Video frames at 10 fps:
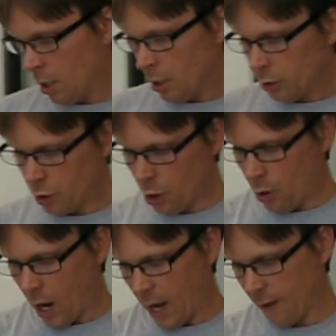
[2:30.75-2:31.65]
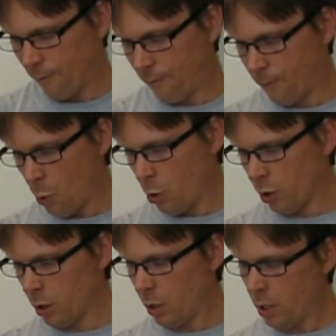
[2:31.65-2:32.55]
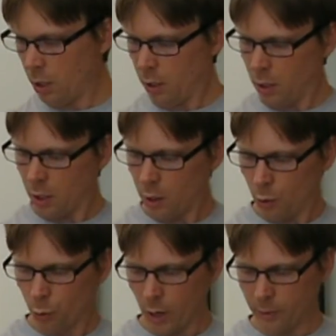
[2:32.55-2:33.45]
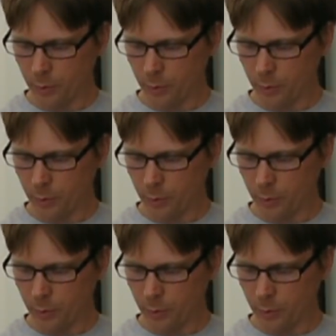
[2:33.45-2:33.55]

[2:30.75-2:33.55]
So I have 4 red